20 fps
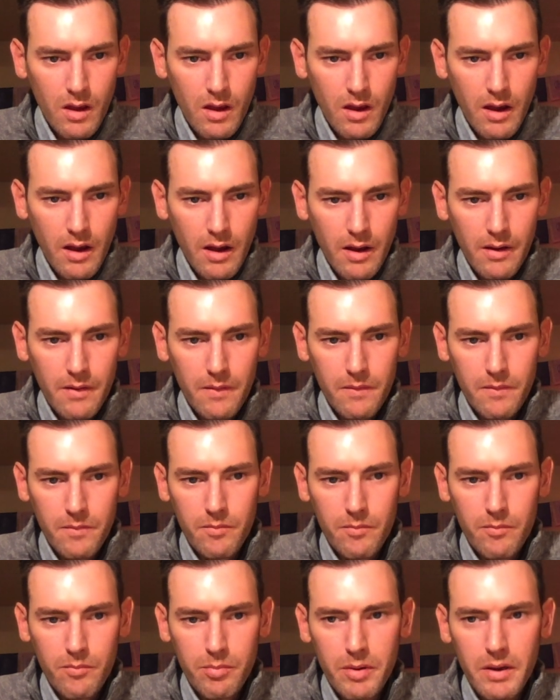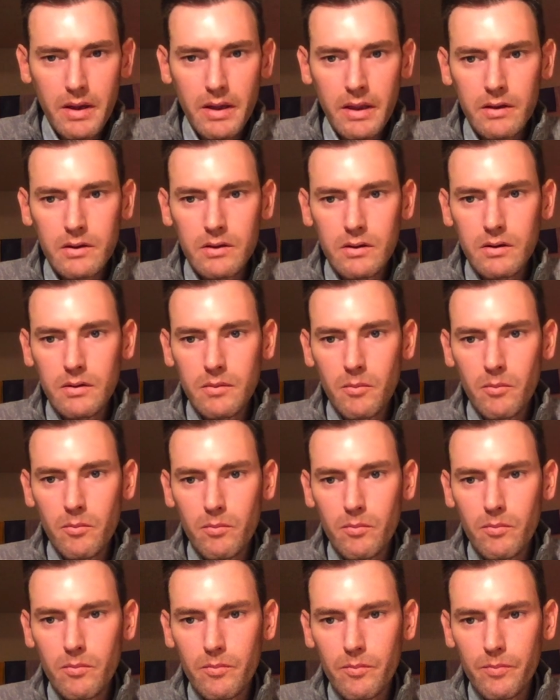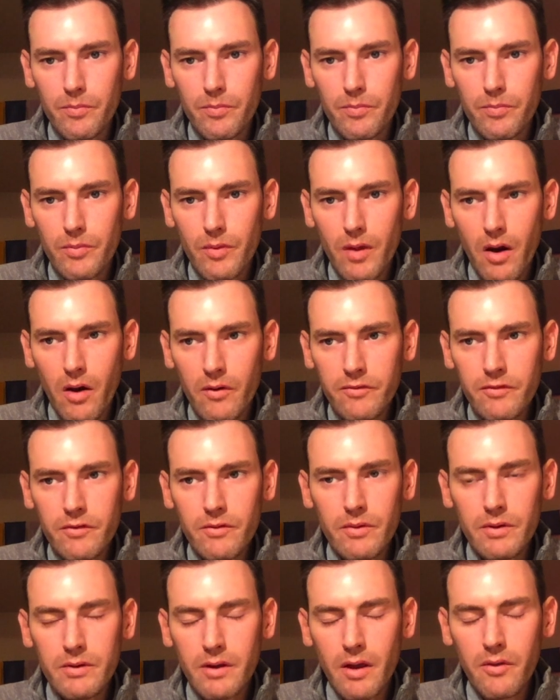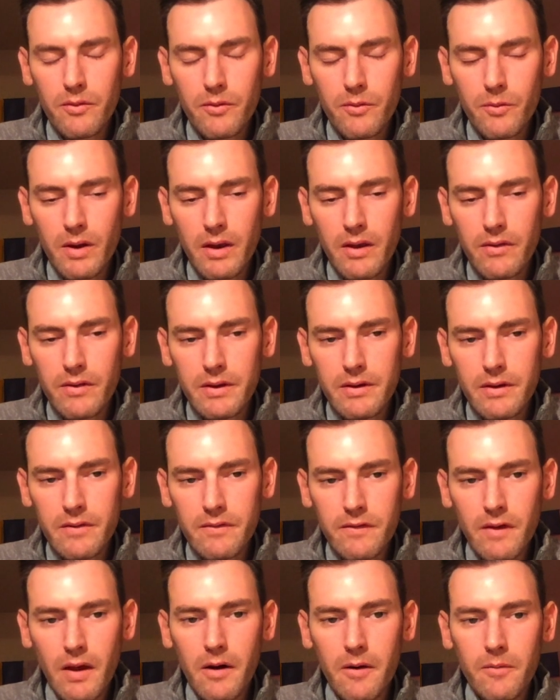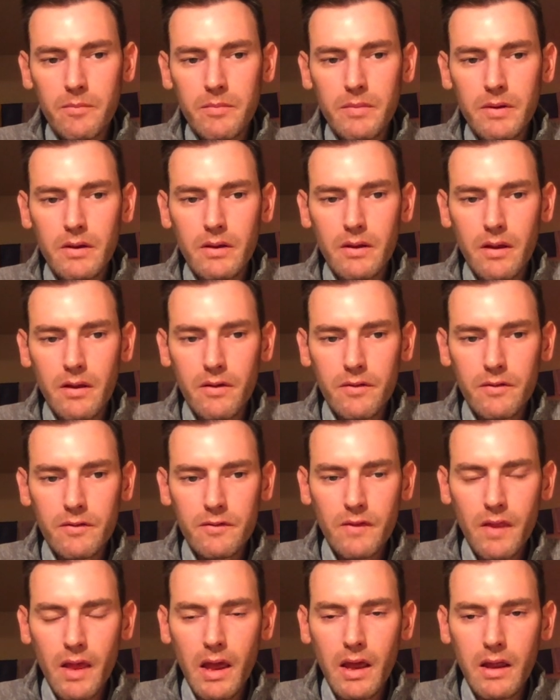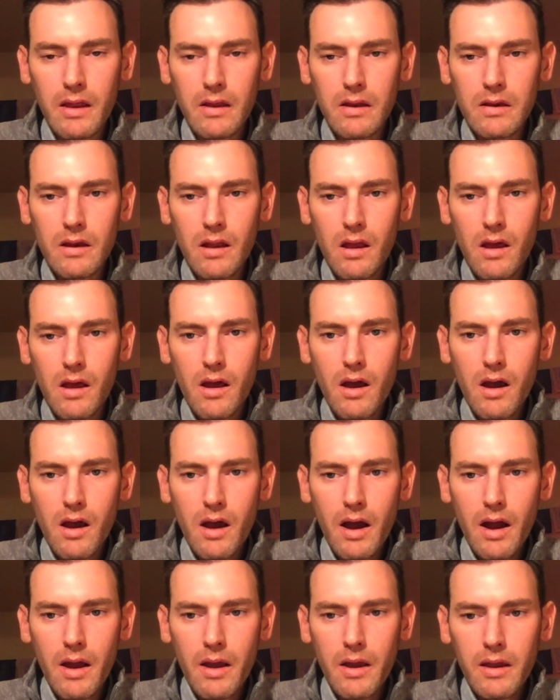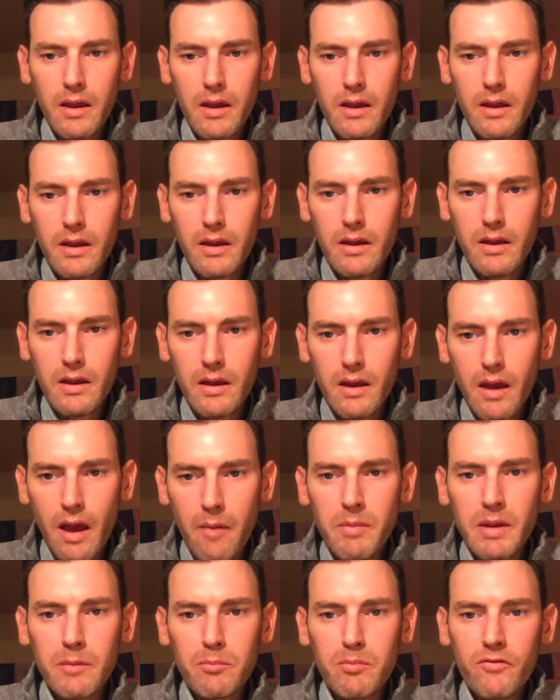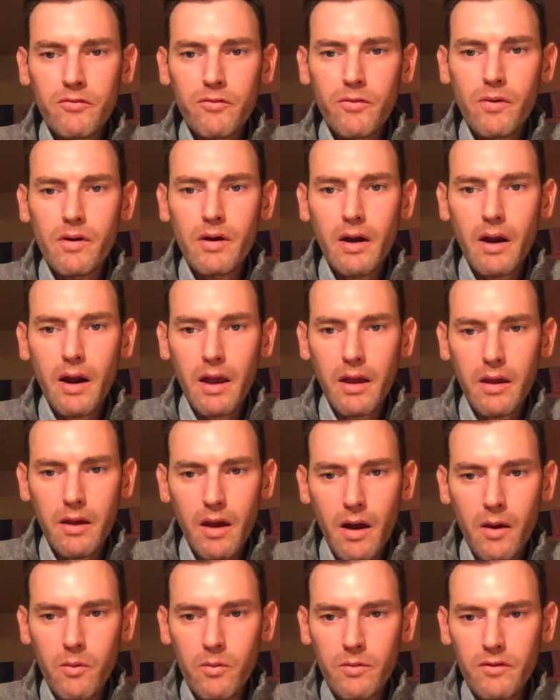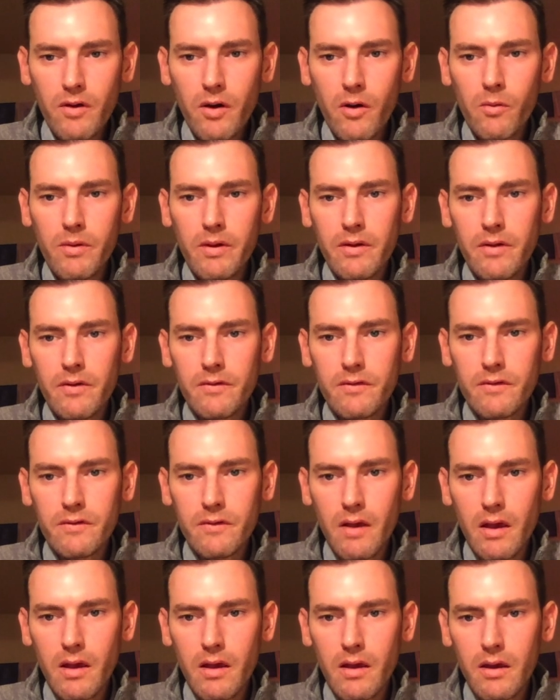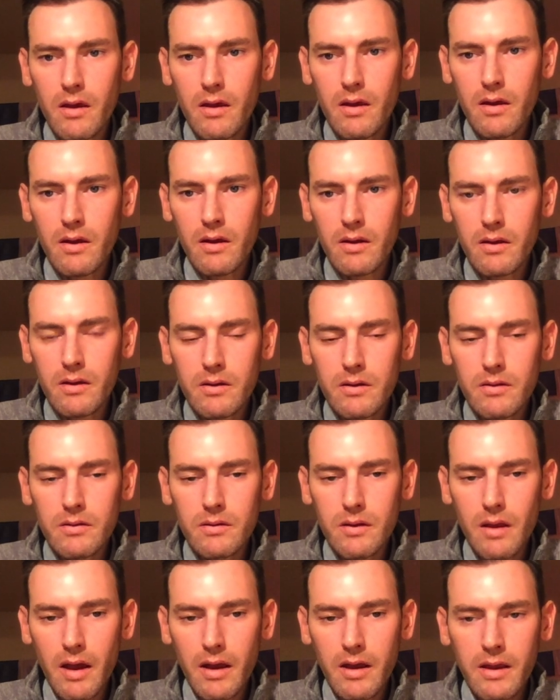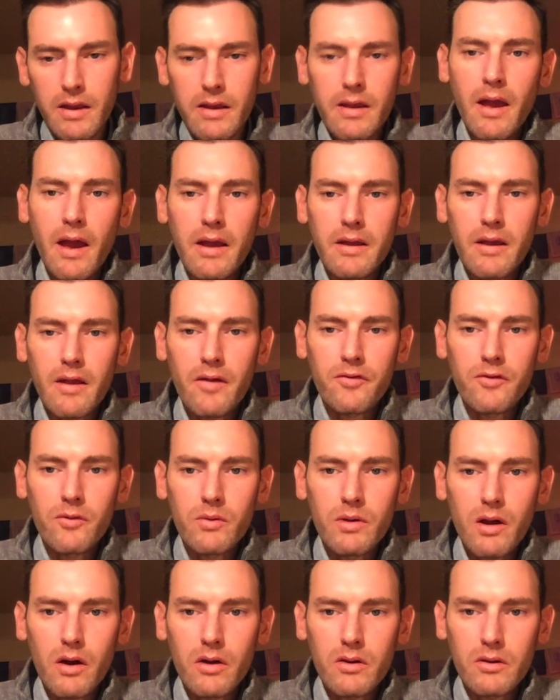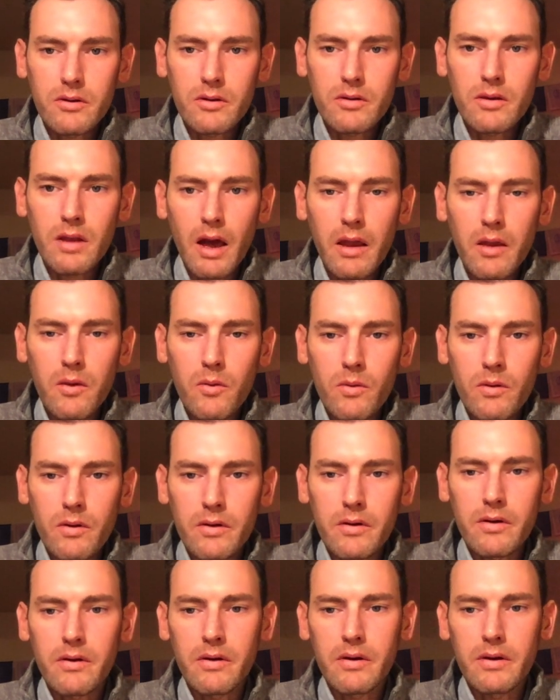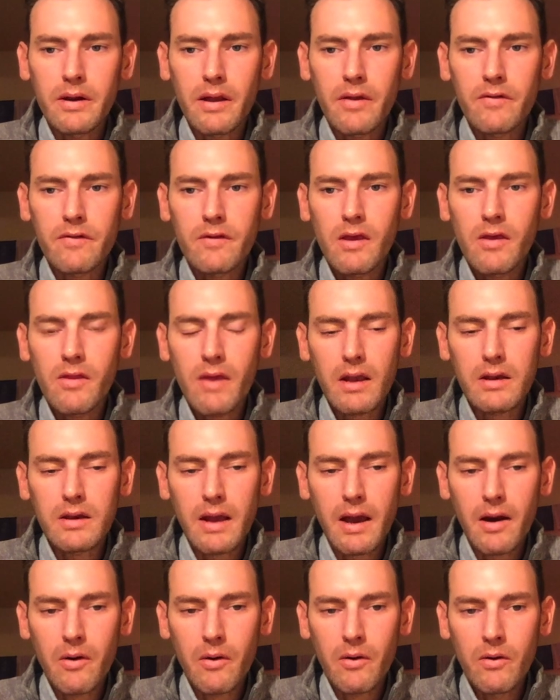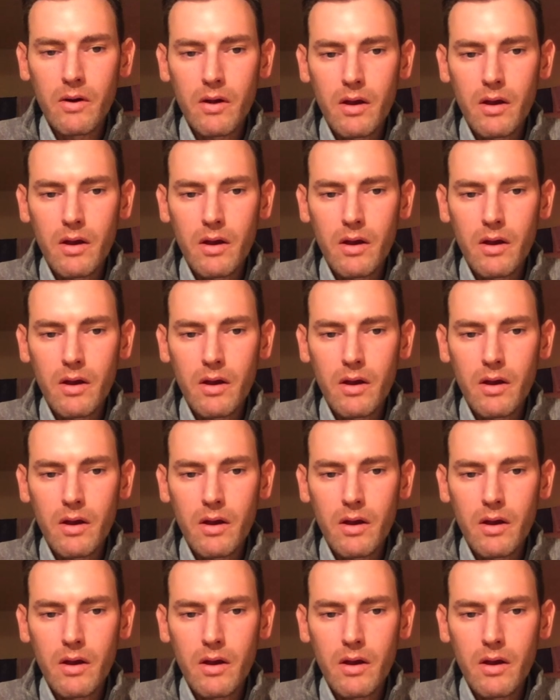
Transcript: But also another way that it's helped me is that I mean, before I was always, I guess you would call it a light worker, and I see that now.